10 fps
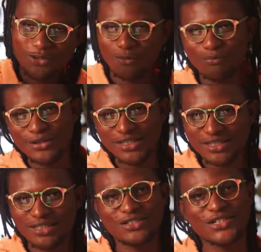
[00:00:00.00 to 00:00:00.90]

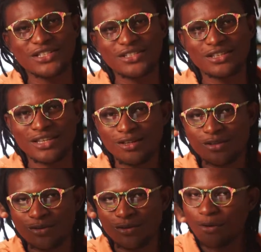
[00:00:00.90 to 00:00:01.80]
complete the
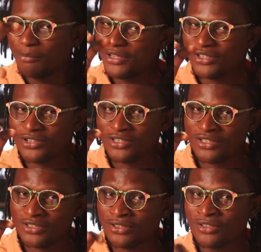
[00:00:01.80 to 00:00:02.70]

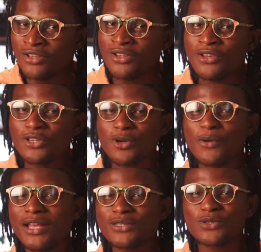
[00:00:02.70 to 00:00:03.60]
transition. So
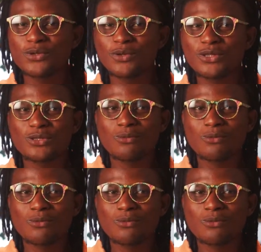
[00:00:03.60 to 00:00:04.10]
what we had to do was